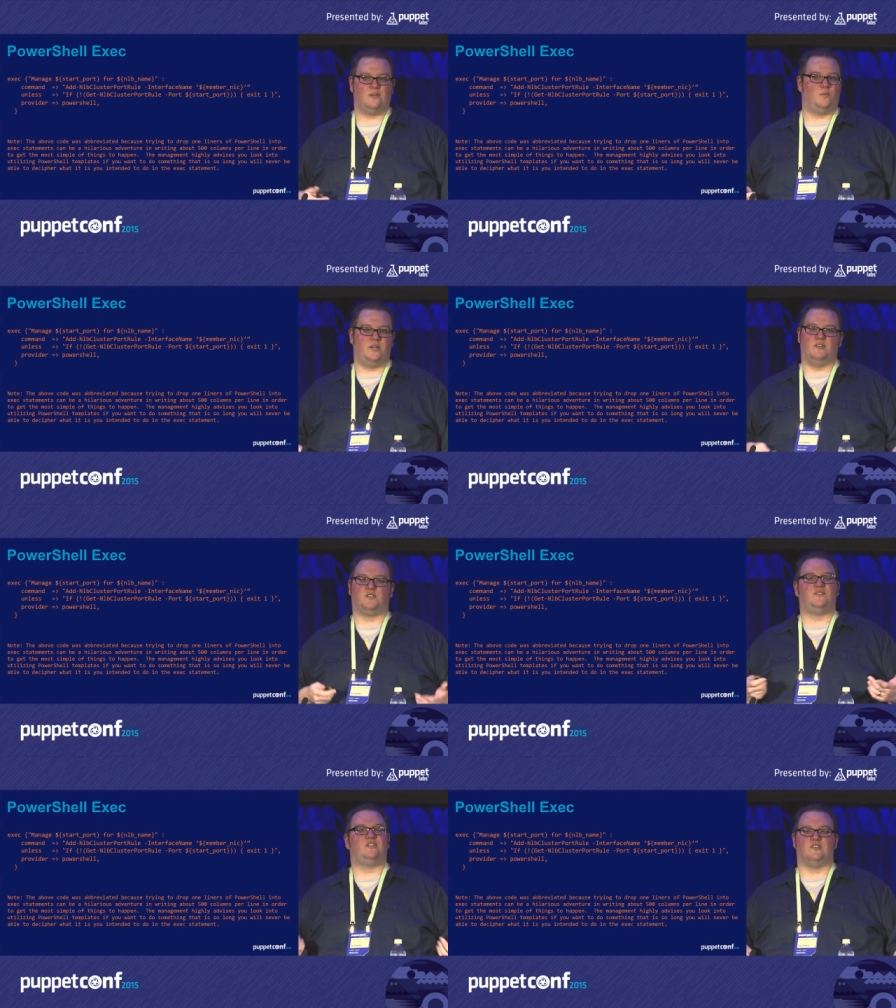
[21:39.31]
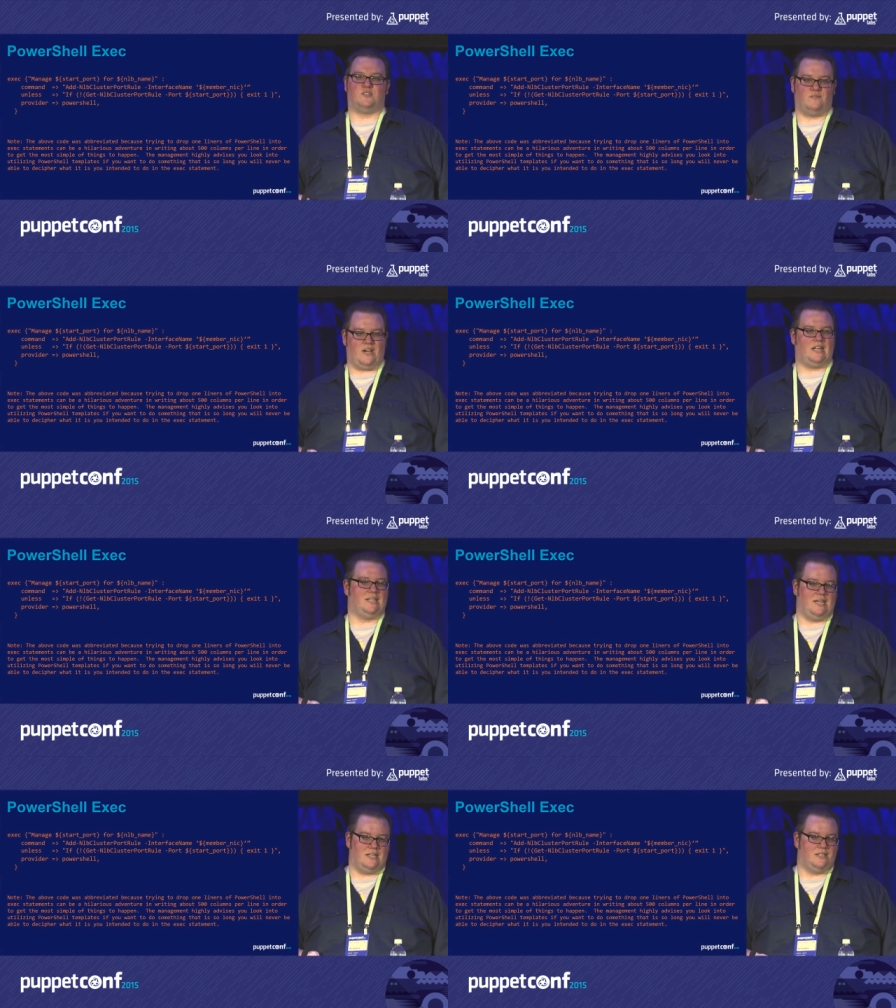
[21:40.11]
Windows features are
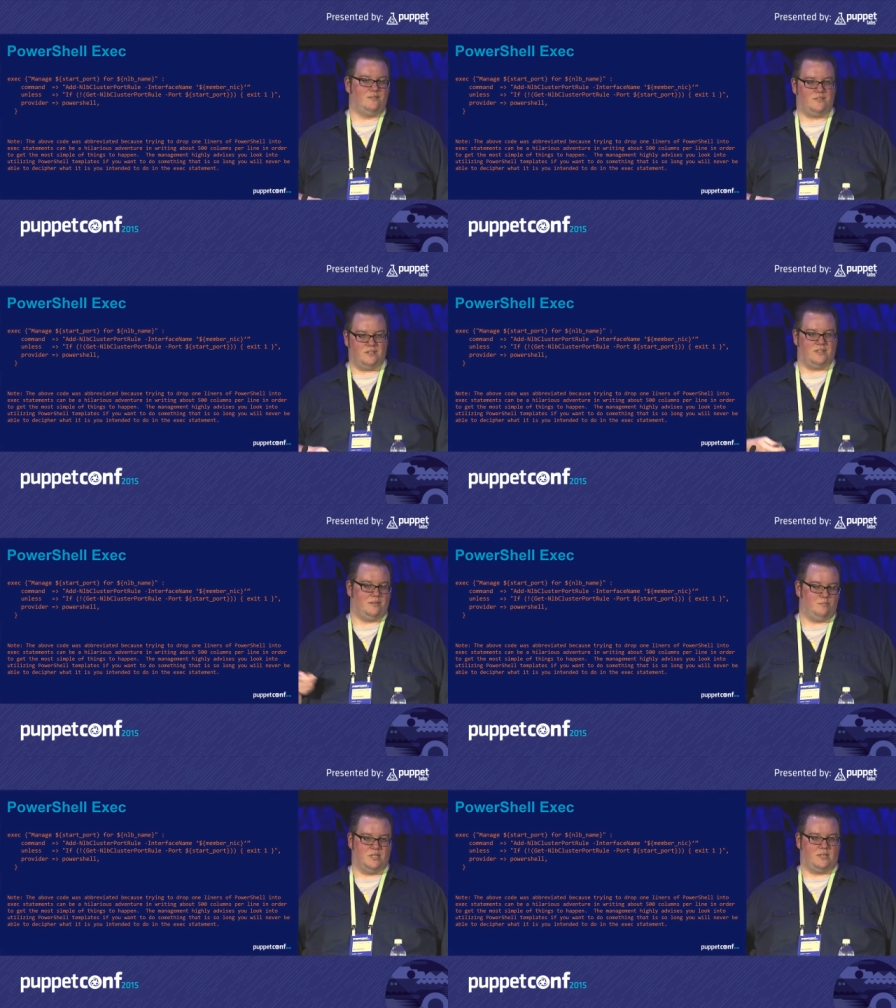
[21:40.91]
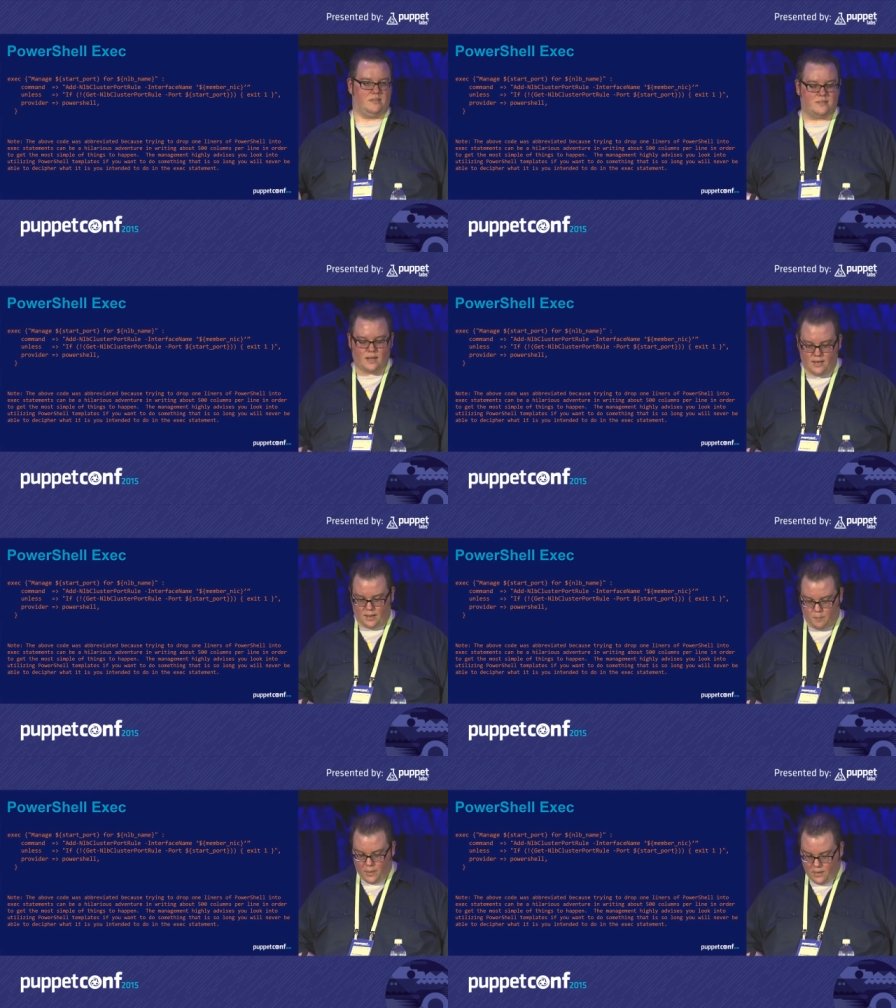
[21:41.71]
validated for the millionth
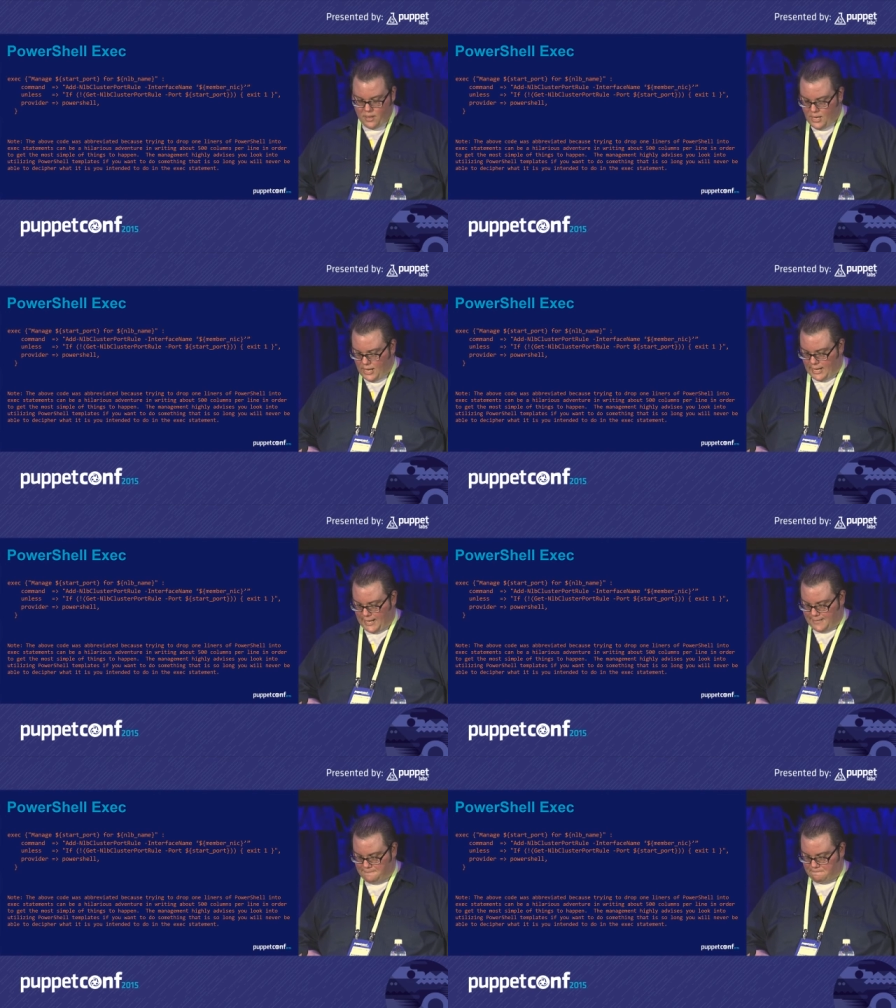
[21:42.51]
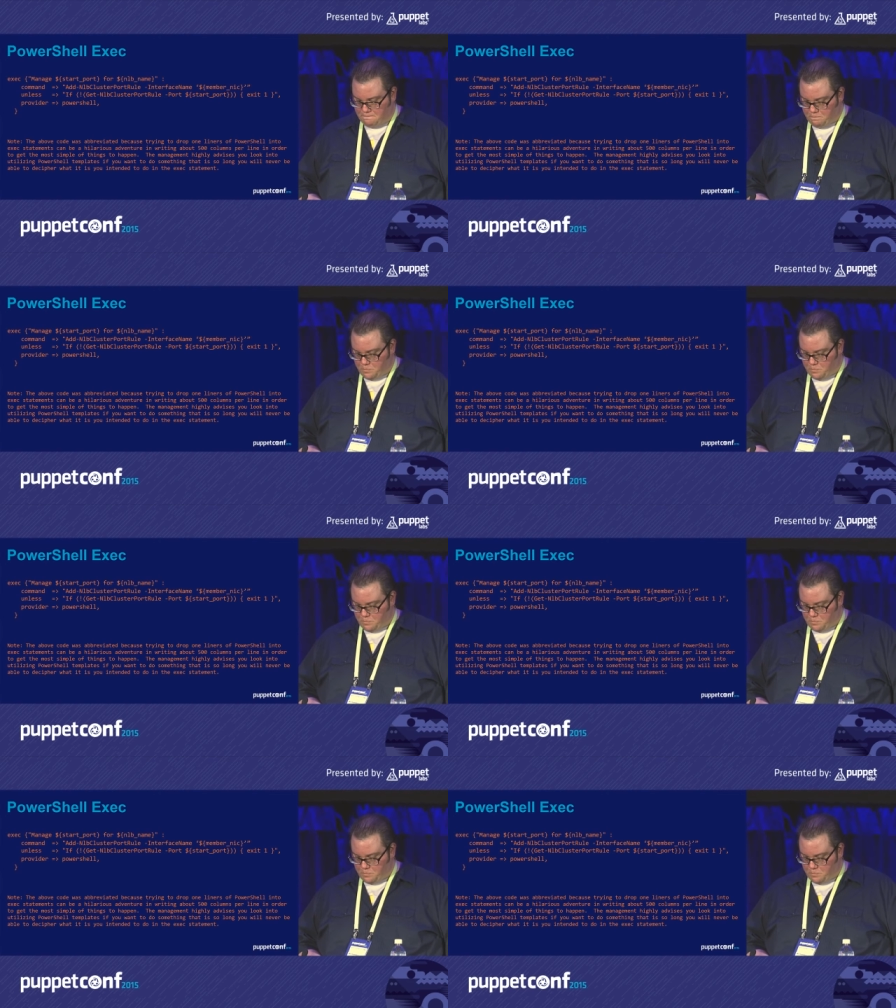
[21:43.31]
time. Um,